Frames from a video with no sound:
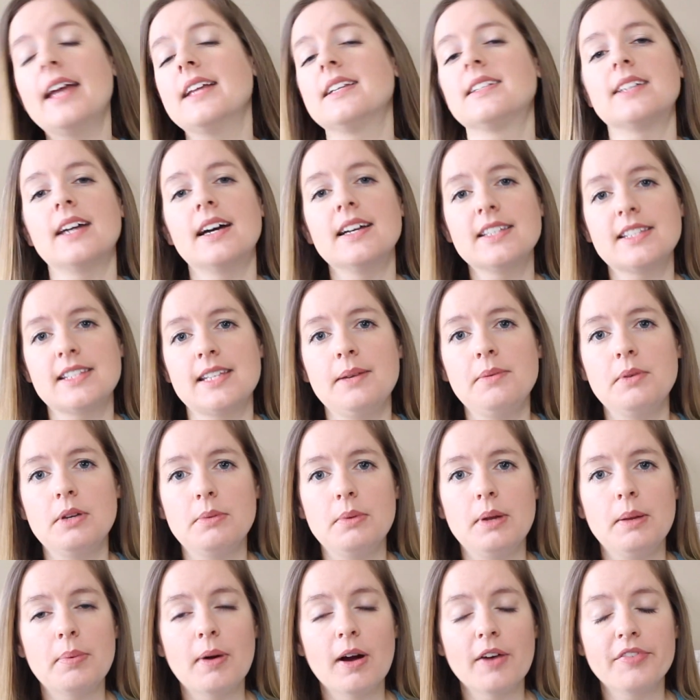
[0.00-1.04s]
It does seem to
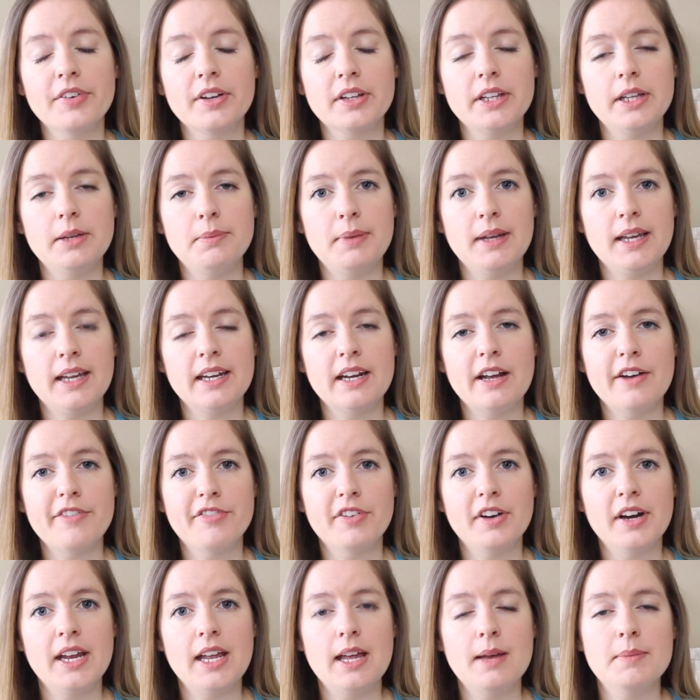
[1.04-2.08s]
be perfectly big enough
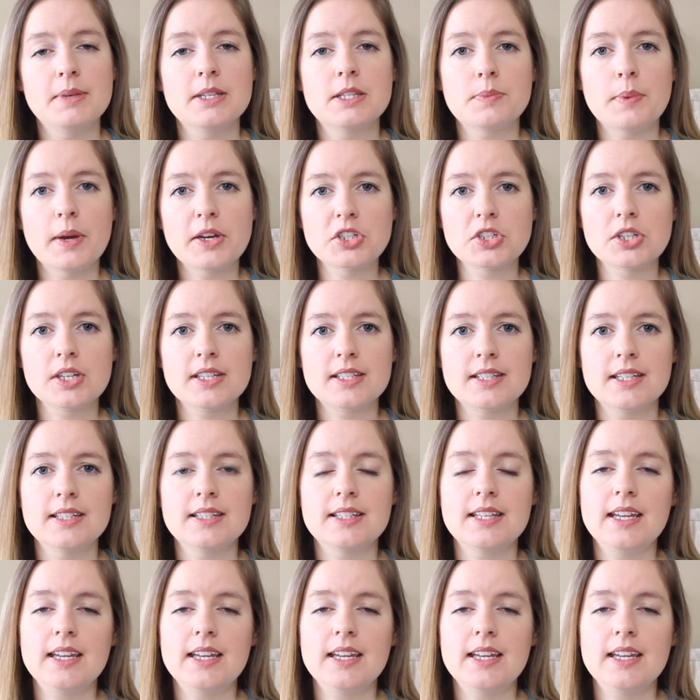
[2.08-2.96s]
for him, especially since